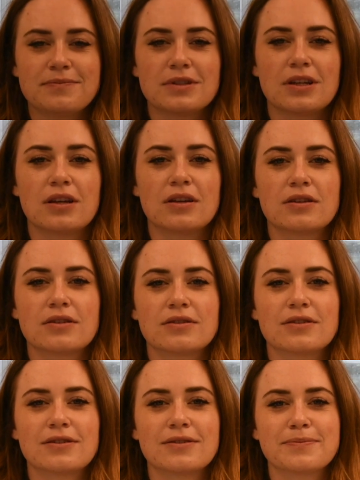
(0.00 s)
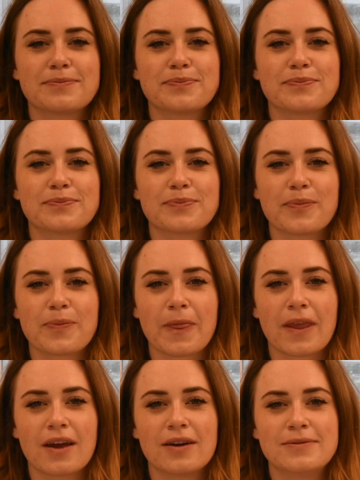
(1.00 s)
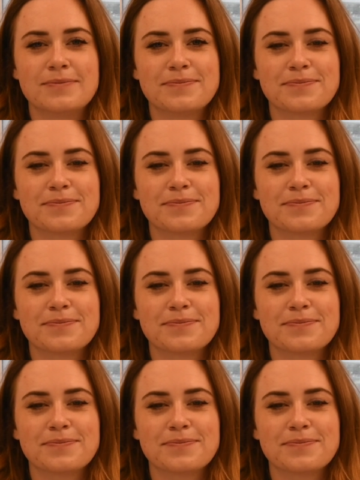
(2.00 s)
Dear Dad, I love you.